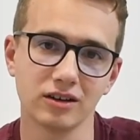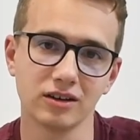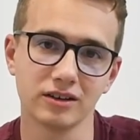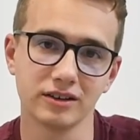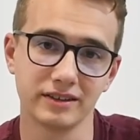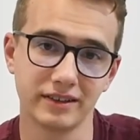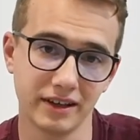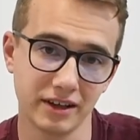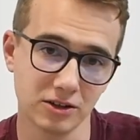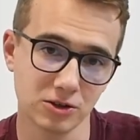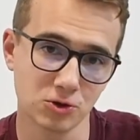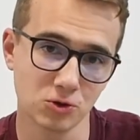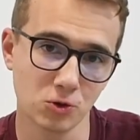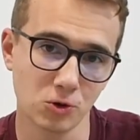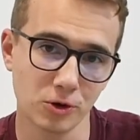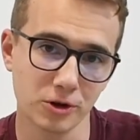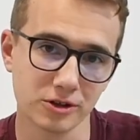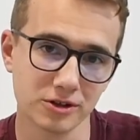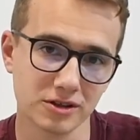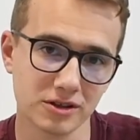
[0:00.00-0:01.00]
data
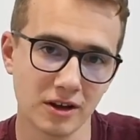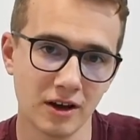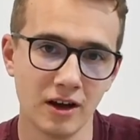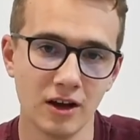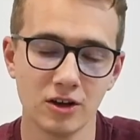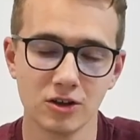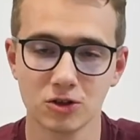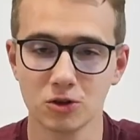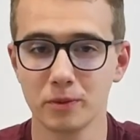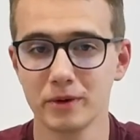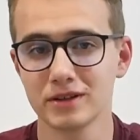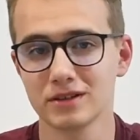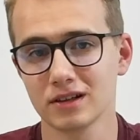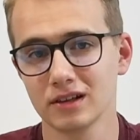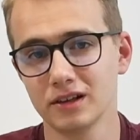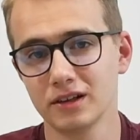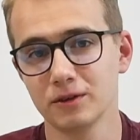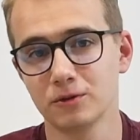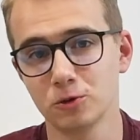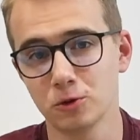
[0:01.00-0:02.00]
source. So
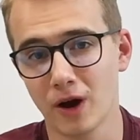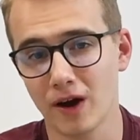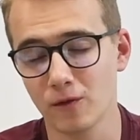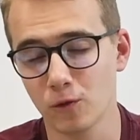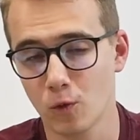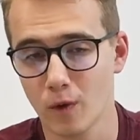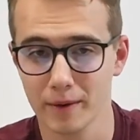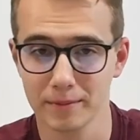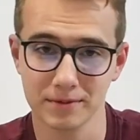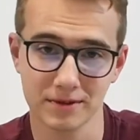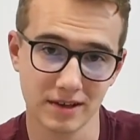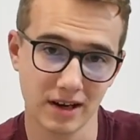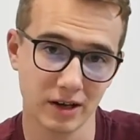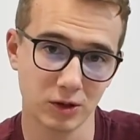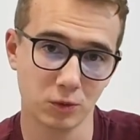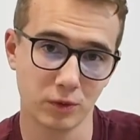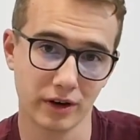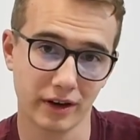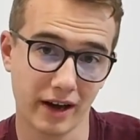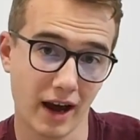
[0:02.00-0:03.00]
basically, if you have a website
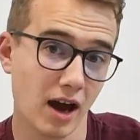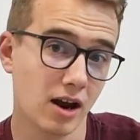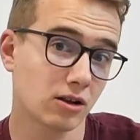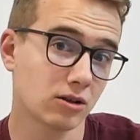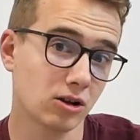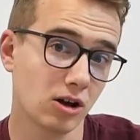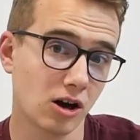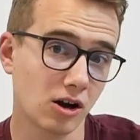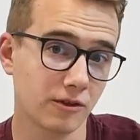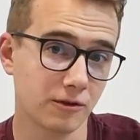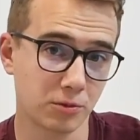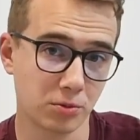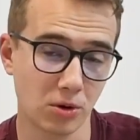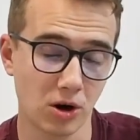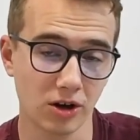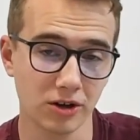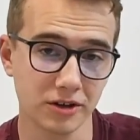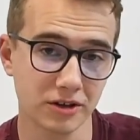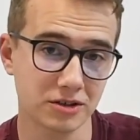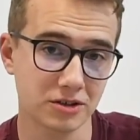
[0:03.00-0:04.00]
with a catalog of
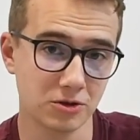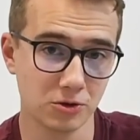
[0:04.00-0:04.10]
products,